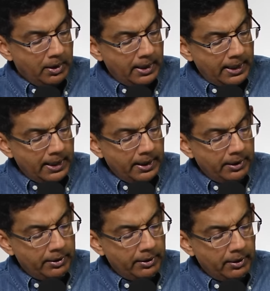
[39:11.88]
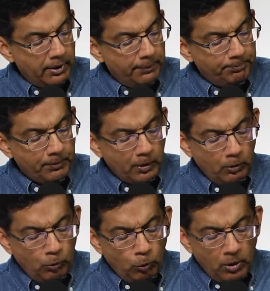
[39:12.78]
And
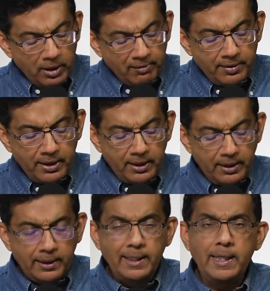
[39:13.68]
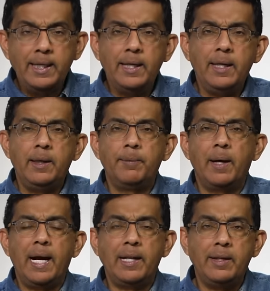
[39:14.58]
one of the key
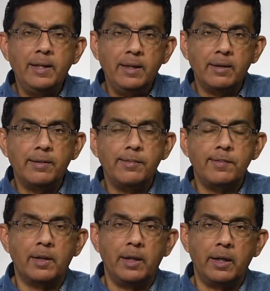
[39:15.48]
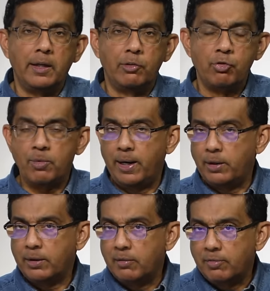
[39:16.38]
ideas that Lincoln is trying
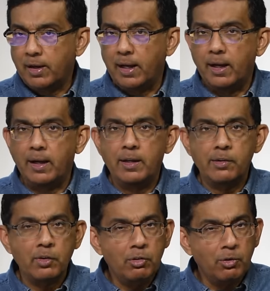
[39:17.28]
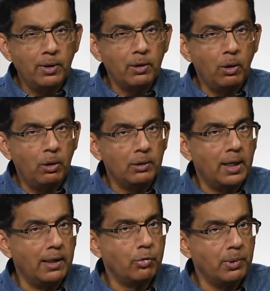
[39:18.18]
to convey, he doesn't do it all
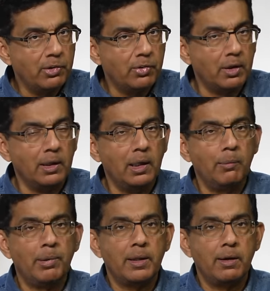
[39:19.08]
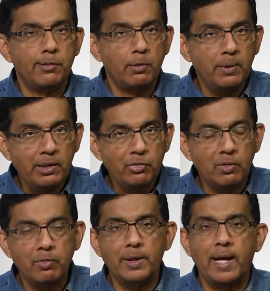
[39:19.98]
that explicitly, but there's a
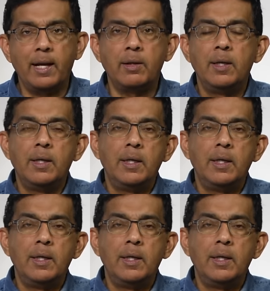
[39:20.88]
reason for that.